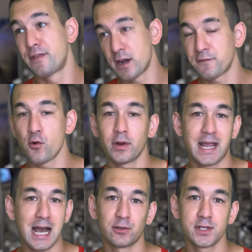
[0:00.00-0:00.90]
Therefore,
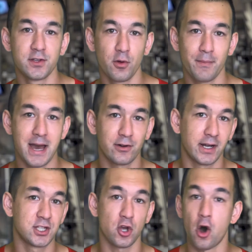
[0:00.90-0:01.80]
calories don't matter
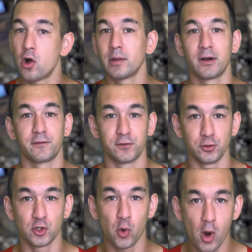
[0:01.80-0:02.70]
and it's all about
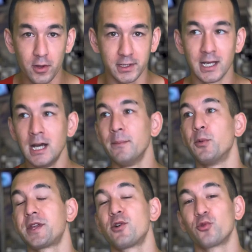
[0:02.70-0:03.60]
food quality.
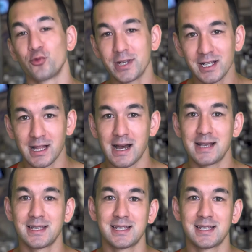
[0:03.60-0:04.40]
But what they don't realize